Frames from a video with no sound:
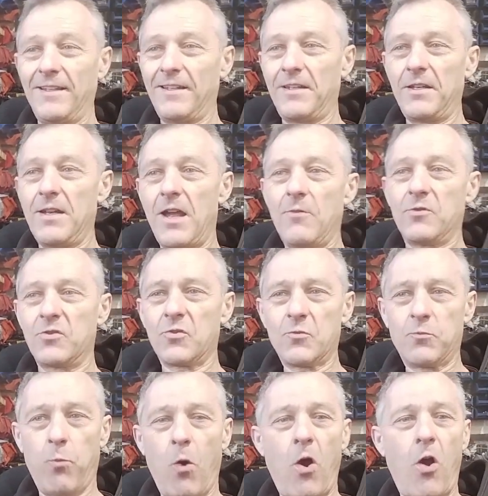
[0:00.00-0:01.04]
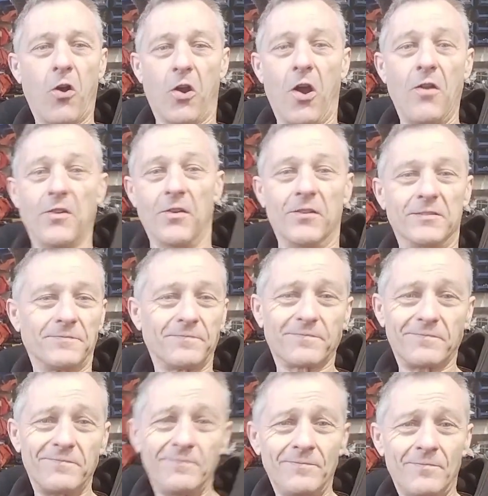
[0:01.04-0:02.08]
you know, just walk on.
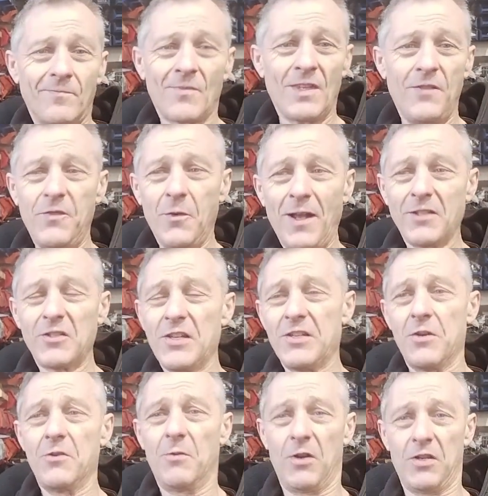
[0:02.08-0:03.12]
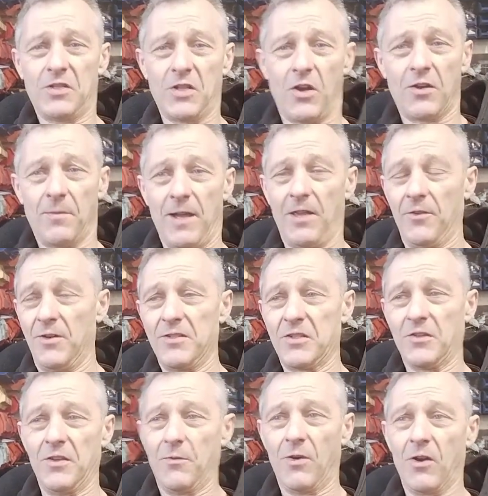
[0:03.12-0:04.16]
If you actually do know what you're talking about, there is
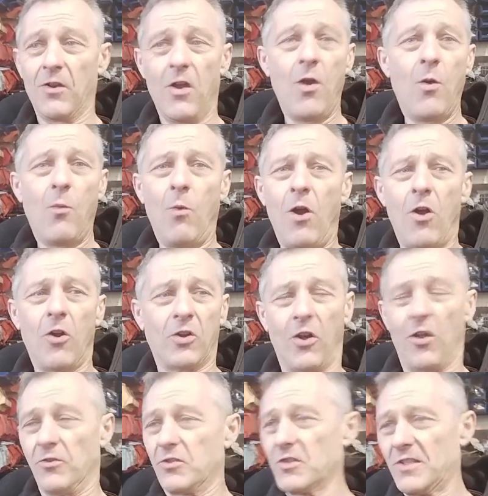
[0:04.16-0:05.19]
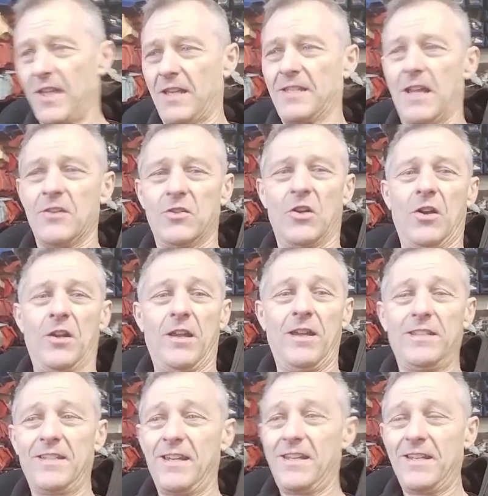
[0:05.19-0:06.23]
something wrong. Walk on. Just let us enjoy
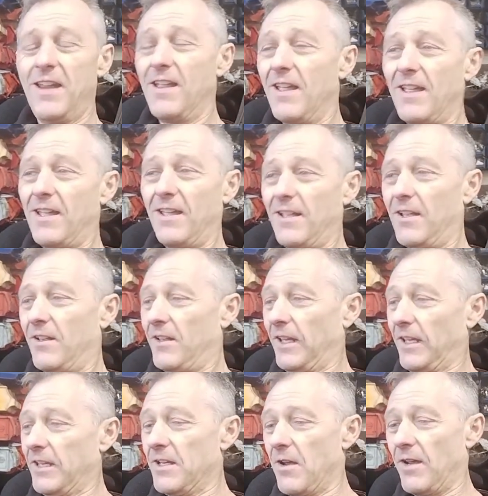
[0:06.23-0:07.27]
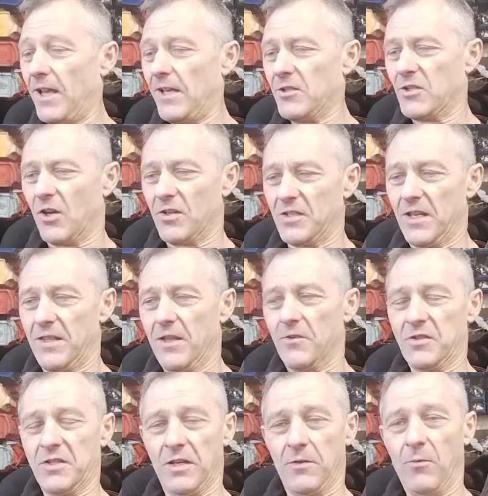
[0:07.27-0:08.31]
it. you know, I enjoy seeing
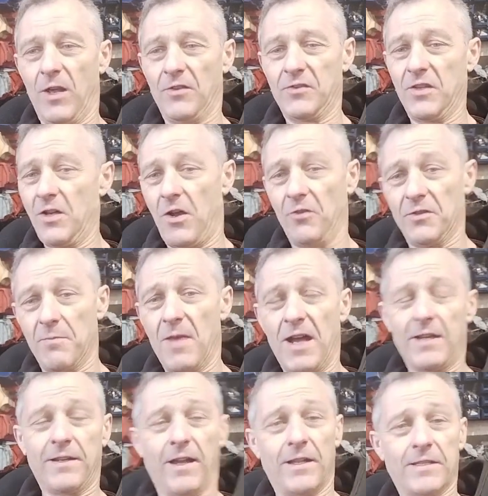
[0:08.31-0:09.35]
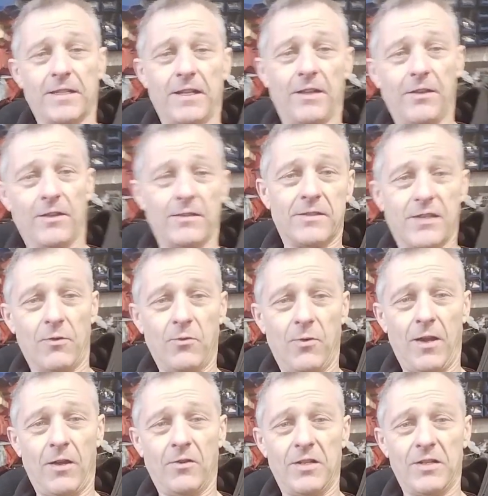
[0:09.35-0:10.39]
those TIG welds. They're not holding my car together. So
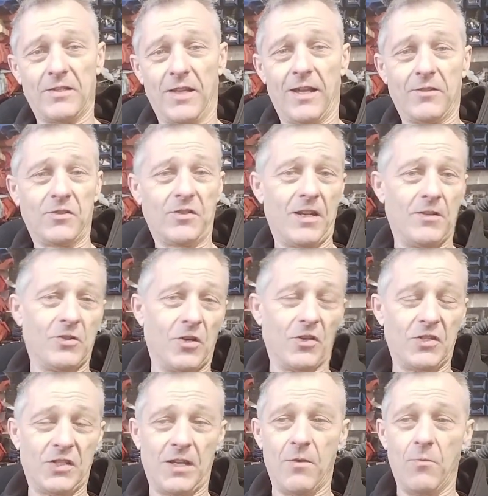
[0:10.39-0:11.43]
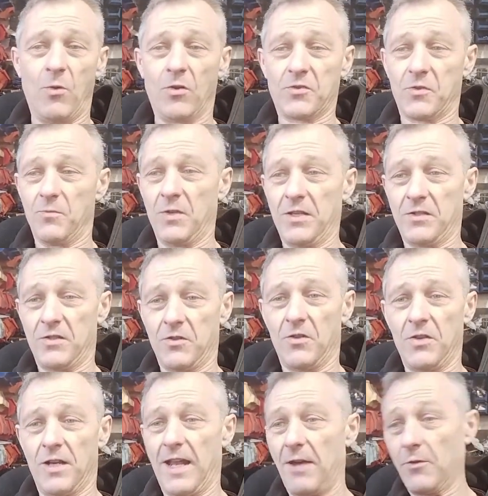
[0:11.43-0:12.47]
quite honestly, I just enjoy seeing what somebody's
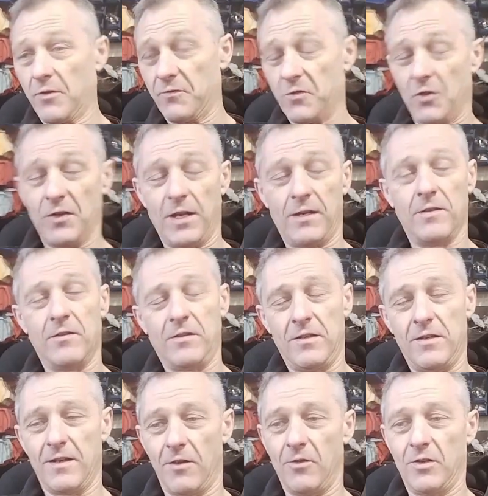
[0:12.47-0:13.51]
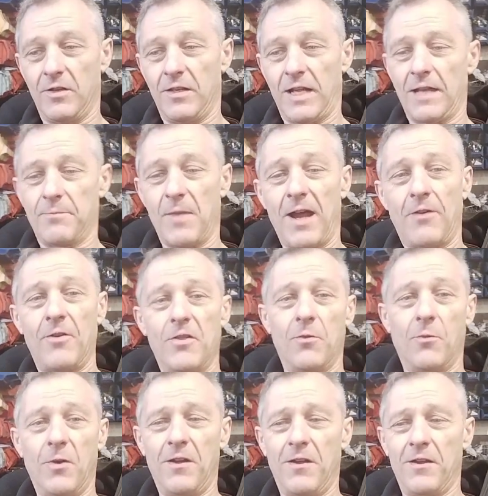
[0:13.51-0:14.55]
done and how they've done it and, you know, admiring
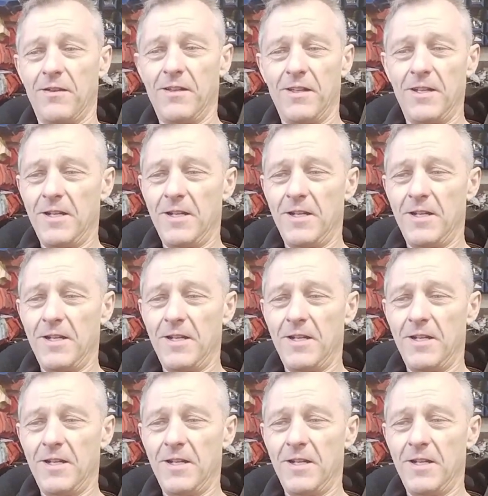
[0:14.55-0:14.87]
the work.